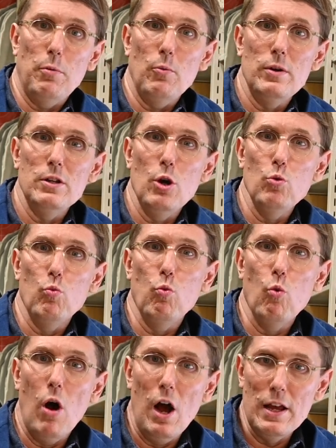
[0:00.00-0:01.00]
but we know
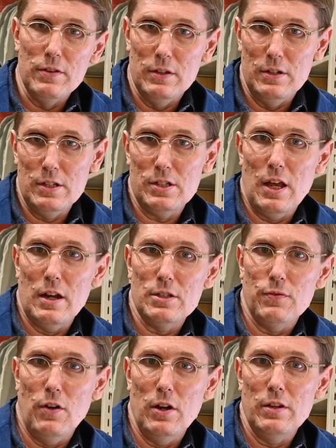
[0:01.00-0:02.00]
why they're
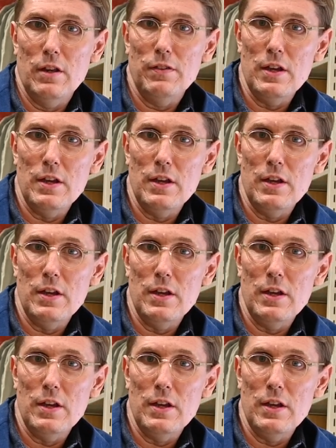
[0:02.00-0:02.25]
dissatisfied.